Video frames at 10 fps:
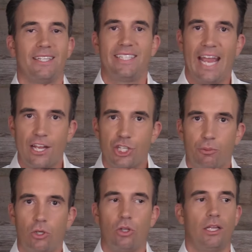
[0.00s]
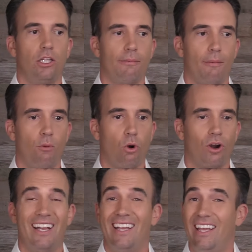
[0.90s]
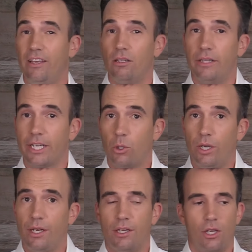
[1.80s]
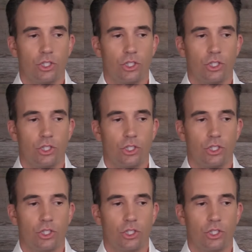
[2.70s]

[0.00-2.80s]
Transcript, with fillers: tangible, a little bit more illiquid.